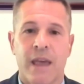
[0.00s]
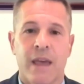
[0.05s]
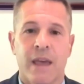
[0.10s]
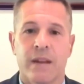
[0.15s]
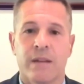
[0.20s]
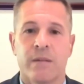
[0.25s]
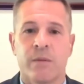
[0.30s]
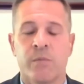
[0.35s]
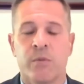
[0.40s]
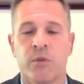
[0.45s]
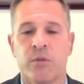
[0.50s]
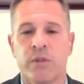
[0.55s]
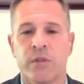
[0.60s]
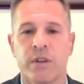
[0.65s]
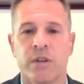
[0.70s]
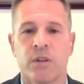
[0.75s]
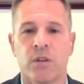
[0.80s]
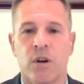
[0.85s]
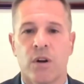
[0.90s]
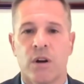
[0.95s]
that immunity
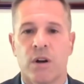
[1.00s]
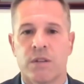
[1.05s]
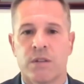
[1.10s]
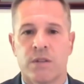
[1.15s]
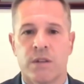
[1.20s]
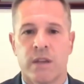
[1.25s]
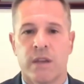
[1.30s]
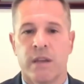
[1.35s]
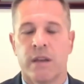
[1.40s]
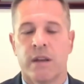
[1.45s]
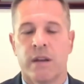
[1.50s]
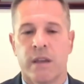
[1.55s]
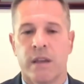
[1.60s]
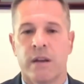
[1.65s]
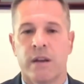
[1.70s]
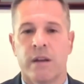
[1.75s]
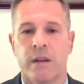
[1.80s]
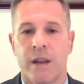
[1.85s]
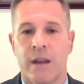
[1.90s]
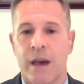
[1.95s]
clause
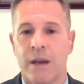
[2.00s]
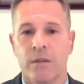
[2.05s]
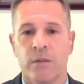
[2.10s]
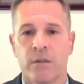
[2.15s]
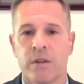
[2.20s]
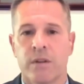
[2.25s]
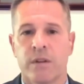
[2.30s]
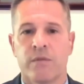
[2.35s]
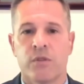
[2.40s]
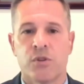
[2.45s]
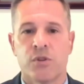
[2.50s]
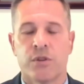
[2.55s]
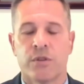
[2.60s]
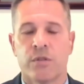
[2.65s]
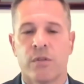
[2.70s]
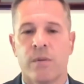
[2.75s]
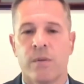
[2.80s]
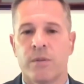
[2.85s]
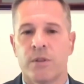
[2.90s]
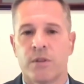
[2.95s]
in not only a diversion
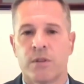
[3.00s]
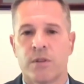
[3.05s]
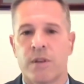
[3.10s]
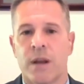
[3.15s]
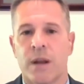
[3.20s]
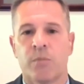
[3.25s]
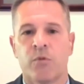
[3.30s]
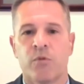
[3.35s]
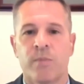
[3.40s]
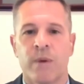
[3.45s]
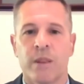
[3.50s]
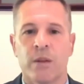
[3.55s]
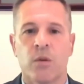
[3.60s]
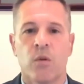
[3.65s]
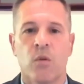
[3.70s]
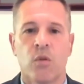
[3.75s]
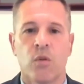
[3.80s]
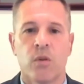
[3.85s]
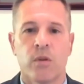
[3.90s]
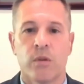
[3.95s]
agreement that's not approved by the
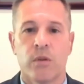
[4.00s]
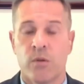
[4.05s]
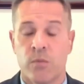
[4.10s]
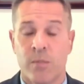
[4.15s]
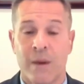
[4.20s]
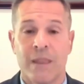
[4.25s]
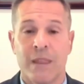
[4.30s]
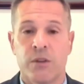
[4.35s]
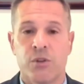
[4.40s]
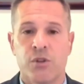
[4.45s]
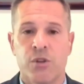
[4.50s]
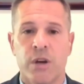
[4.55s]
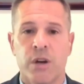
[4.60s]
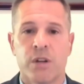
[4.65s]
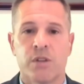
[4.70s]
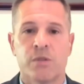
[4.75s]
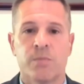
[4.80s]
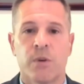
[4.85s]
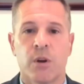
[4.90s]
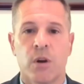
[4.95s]
court or by the
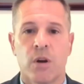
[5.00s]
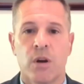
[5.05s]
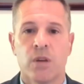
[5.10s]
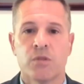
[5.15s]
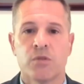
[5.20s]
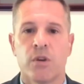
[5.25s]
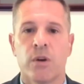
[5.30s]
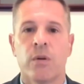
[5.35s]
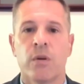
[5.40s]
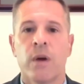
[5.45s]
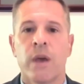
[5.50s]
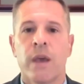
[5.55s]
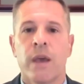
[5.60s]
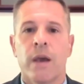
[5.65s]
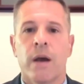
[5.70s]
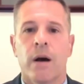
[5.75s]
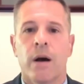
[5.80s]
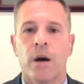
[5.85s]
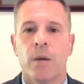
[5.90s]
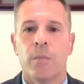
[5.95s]
judge, but also
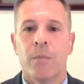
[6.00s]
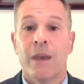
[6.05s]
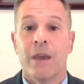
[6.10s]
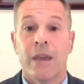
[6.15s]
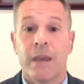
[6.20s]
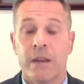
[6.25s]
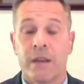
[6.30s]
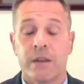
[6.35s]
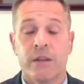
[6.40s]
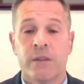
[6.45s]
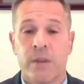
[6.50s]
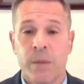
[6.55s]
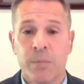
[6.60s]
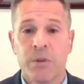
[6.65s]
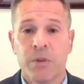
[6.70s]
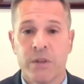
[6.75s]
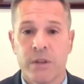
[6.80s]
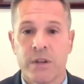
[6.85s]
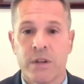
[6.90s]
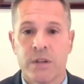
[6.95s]
it
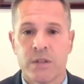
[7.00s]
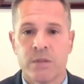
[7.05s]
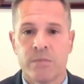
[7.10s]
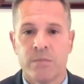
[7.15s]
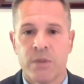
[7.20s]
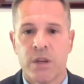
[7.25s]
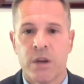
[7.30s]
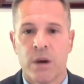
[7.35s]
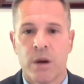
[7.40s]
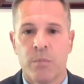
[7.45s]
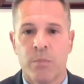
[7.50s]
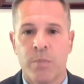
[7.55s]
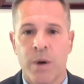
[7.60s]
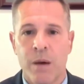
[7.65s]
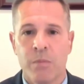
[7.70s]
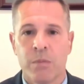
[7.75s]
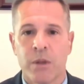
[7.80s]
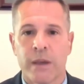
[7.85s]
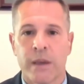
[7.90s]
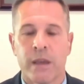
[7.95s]
typically doesn't become
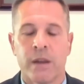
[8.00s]
public.